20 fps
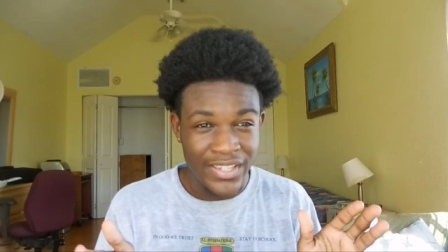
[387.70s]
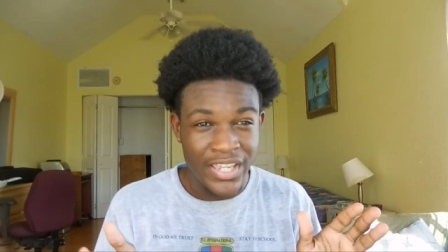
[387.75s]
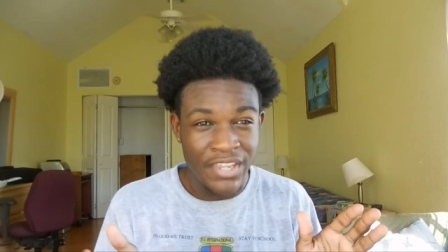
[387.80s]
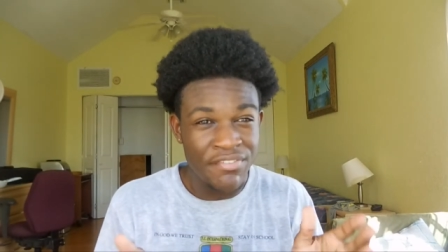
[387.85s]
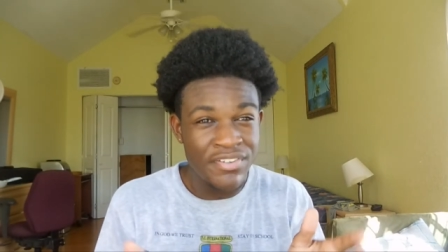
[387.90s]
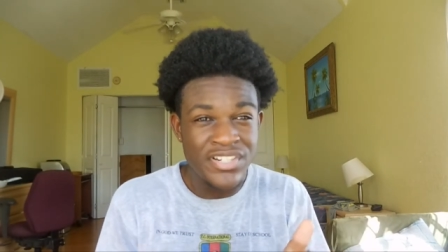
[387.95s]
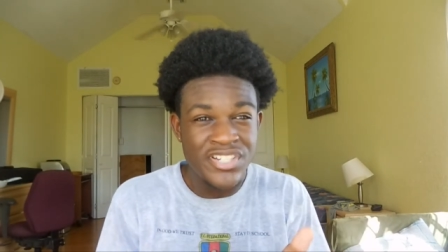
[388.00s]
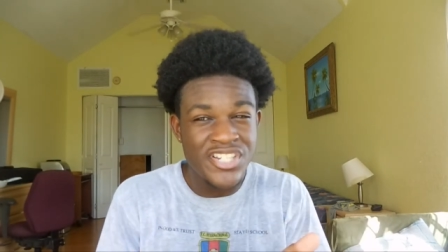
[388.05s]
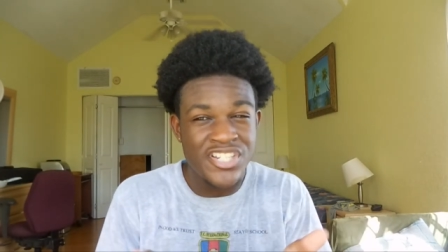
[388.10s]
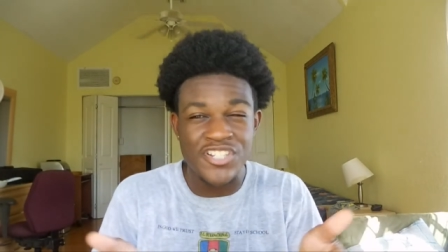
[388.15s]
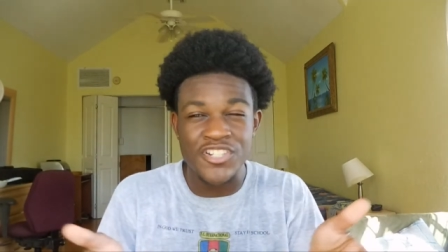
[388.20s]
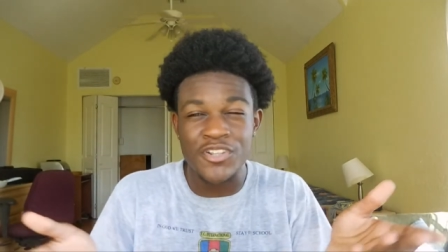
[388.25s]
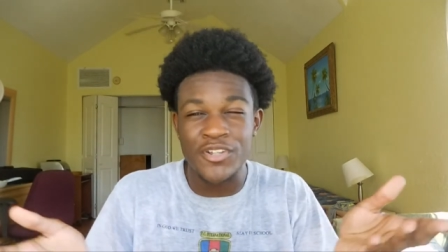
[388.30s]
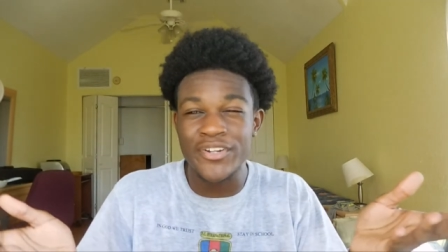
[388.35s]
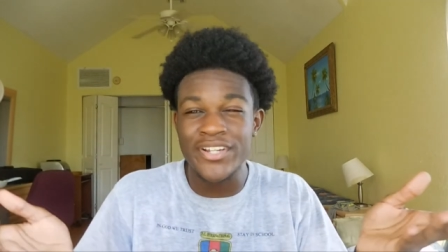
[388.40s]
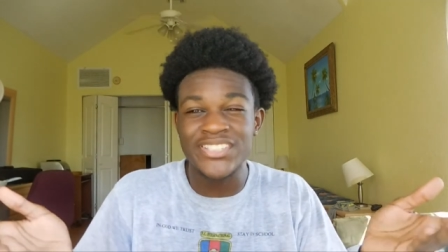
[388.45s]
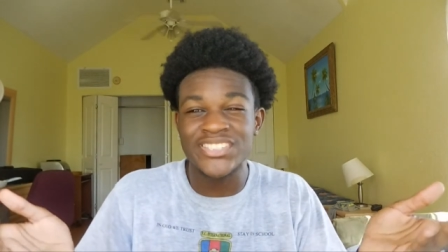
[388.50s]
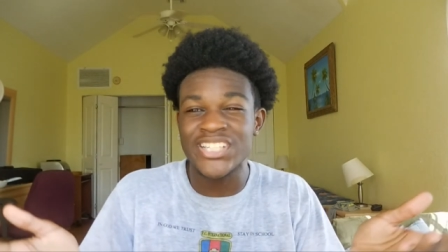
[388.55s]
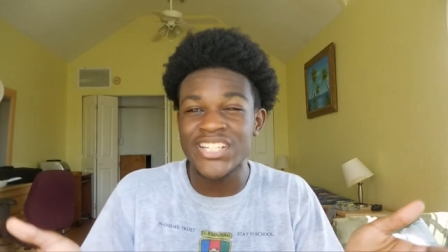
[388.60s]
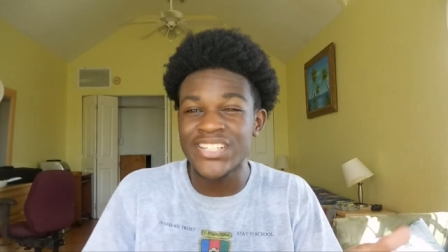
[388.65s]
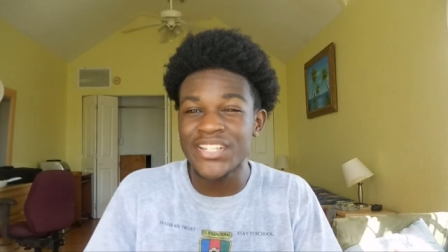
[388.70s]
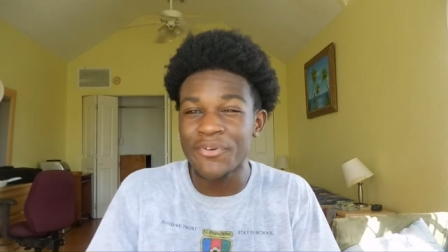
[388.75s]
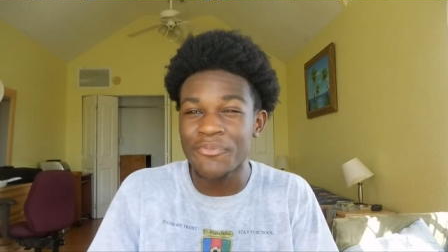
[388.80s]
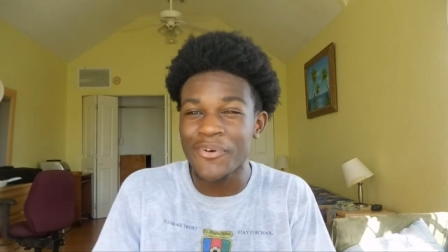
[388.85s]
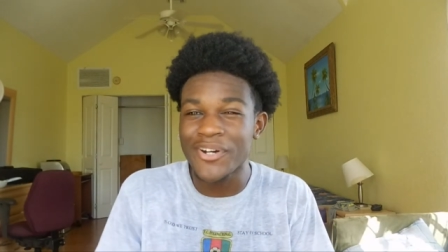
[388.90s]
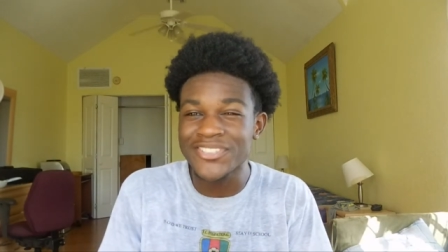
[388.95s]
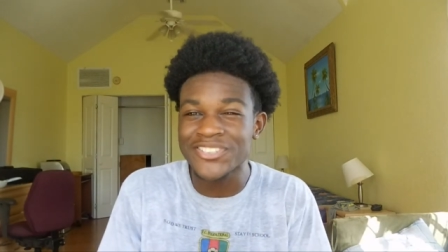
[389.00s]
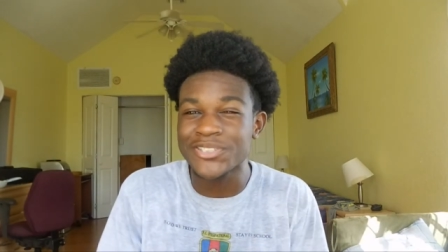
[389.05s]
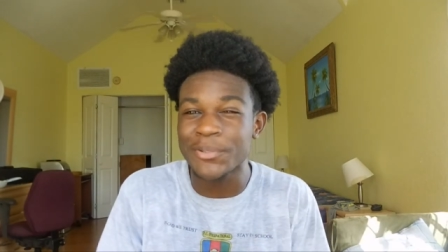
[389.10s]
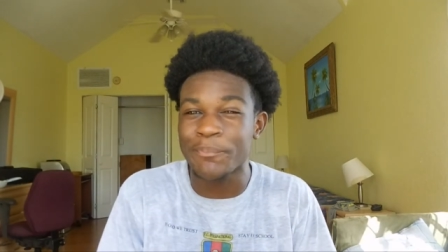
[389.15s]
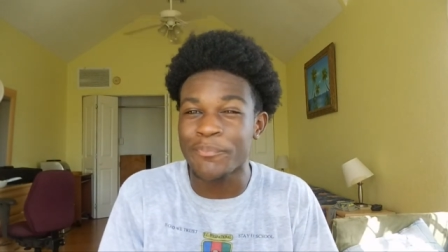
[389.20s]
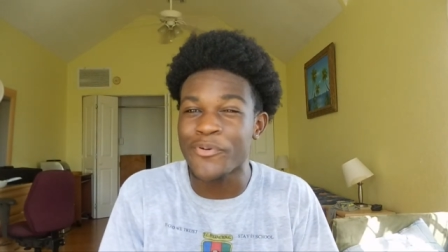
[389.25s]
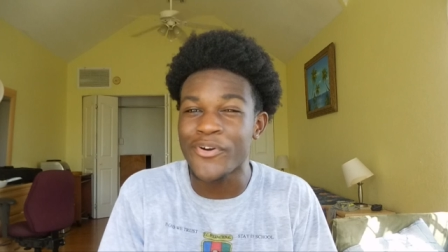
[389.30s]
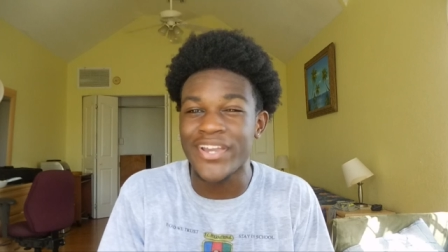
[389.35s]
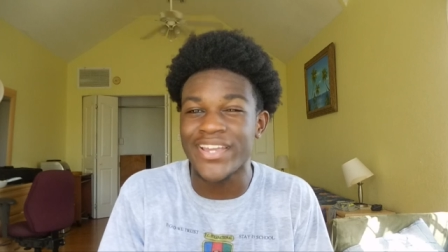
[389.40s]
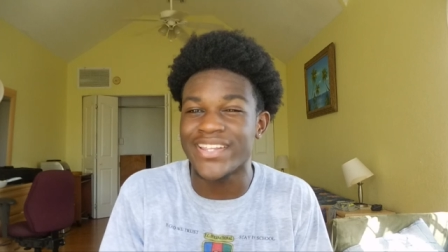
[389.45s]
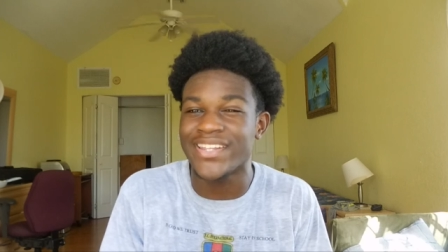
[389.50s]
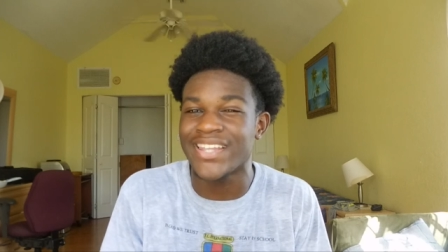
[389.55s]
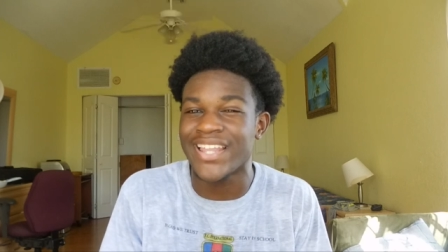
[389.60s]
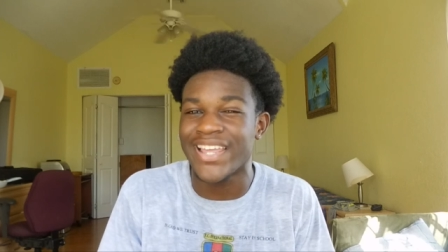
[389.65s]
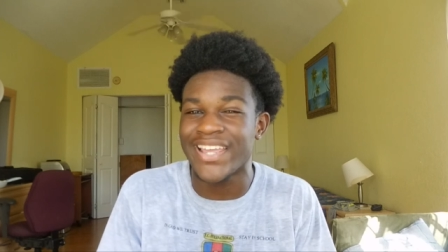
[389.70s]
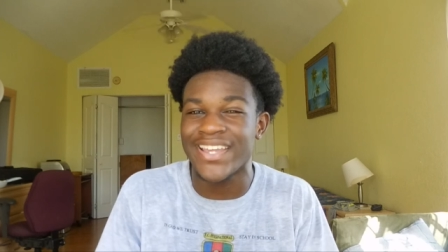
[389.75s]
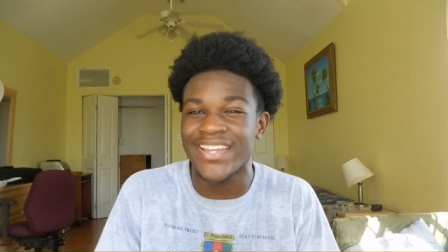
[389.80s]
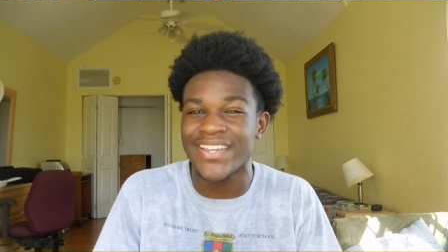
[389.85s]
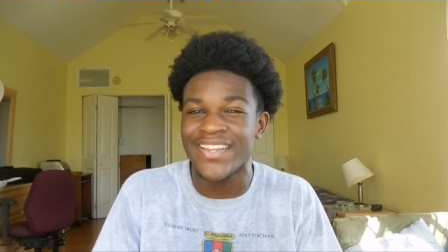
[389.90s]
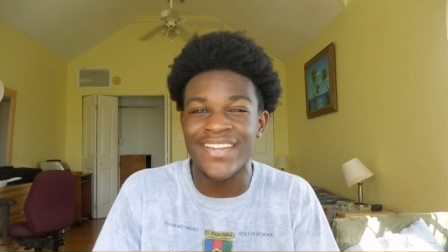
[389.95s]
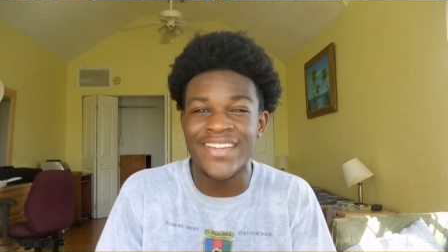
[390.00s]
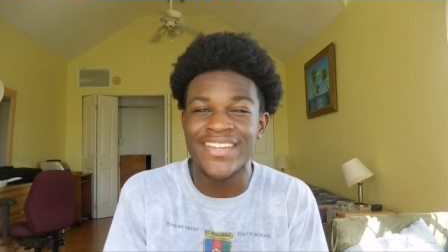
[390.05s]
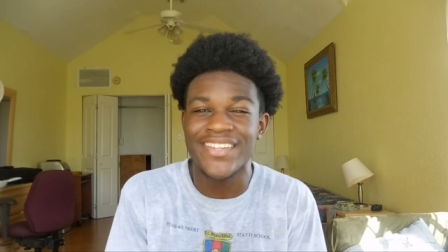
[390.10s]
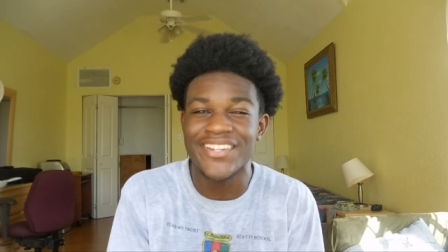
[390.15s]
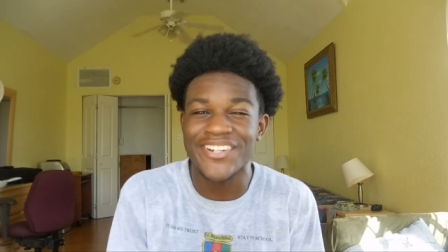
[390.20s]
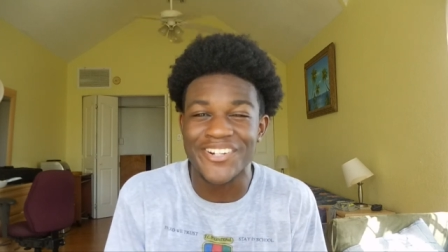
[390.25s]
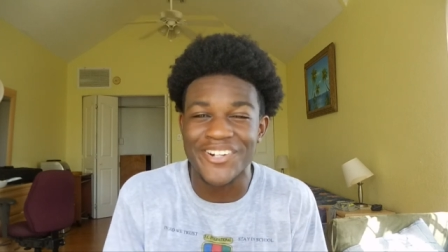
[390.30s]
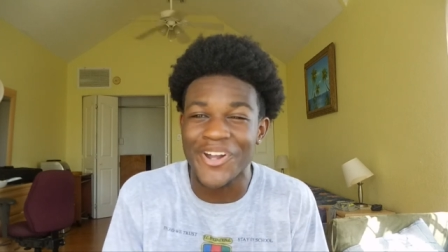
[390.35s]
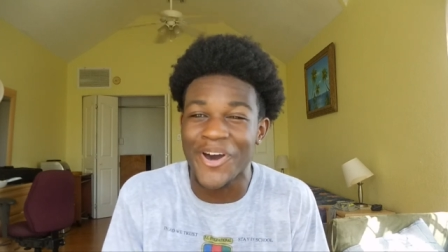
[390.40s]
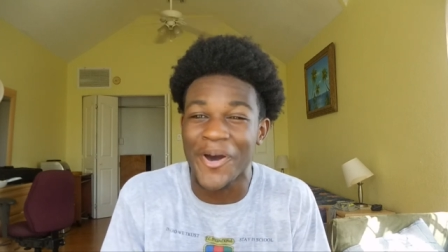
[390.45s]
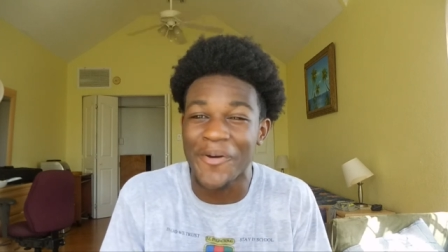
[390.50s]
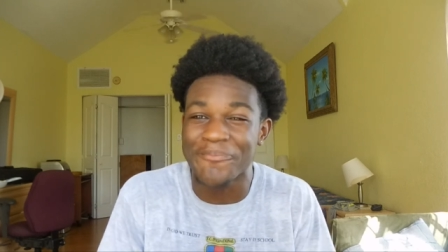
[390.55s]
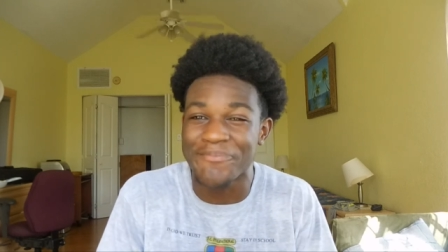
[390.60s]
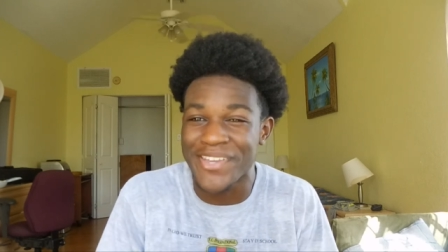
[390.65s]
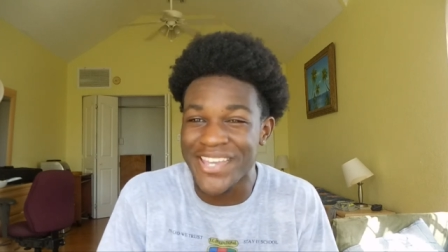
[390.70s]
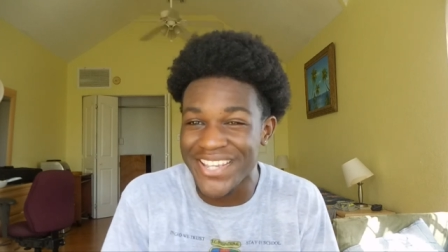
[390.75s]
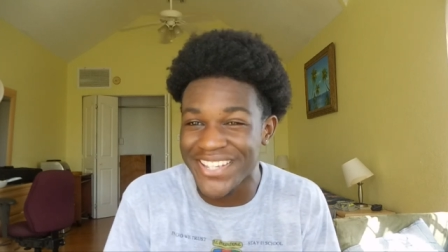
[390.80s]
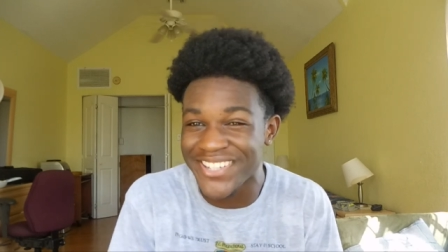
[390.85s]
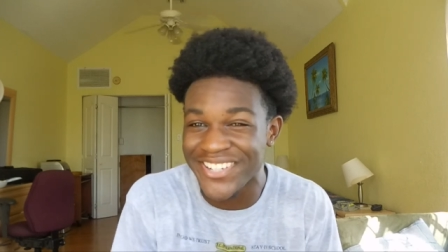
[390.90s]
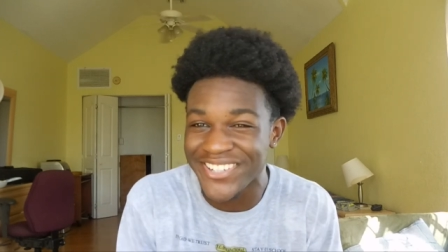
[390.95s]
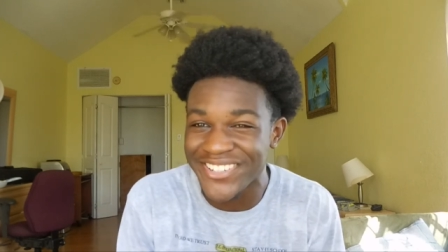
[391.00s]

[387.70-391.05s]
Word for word: if you're just throwing shade, then what's the point? Like, you're not big.